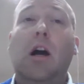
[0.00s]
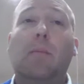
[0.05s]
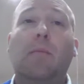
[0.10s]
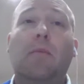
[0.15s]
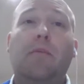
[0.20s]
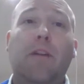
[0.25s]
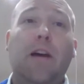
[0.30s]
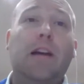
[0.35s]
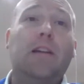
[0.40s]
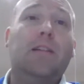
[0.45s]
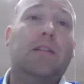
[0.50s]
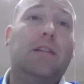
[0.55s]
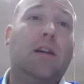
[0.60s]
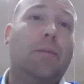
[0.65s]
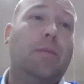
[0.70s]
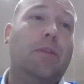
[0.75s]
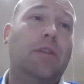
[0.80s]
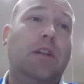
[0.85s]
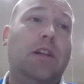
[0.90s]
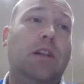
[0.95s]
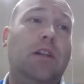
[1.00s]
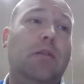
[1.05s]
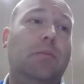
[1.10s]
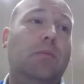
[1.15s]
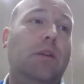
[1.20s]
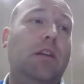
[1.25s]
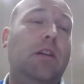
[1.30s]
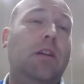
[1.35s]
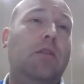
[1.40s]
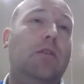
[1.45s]
fares subsidy can
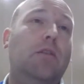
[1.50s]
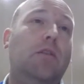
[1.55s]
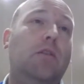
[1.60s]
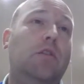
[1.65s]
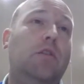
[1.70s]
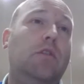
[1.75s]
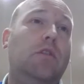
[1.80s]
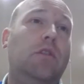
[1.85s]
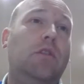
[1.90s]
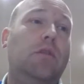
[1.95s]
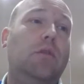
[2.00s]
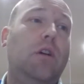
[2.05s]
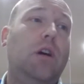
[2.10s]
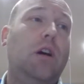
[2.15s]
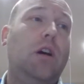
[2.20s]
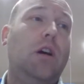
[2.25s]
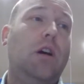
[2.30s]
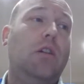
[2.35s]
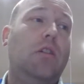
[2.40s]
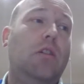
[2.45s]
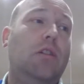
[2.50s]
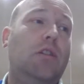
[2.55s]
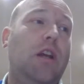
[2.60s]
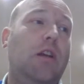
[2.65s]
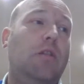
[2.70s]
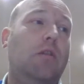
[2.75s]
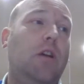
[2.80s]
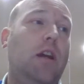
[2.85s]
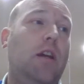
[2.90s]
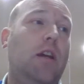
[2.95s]
be used to
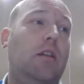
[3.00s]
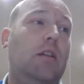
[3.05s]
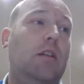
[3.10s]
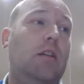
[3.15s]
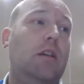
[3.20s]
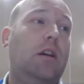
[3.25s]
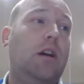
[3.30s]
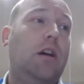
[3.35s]
generate